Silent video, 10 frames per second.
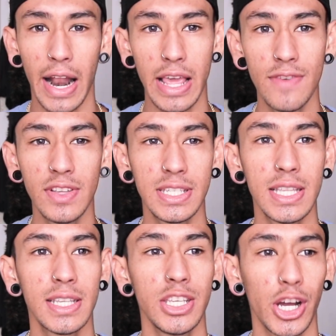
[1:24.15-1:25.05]
And I even see
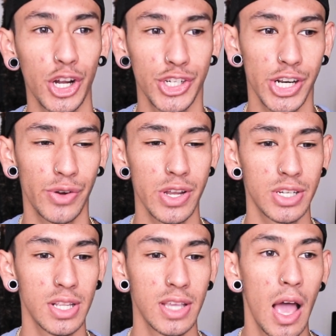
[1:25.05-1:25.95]
this in younger
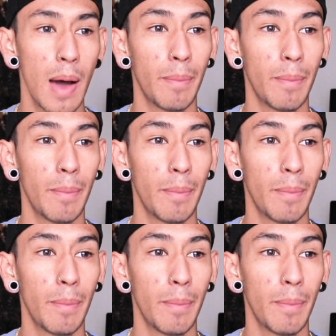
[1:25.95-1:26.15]
generations.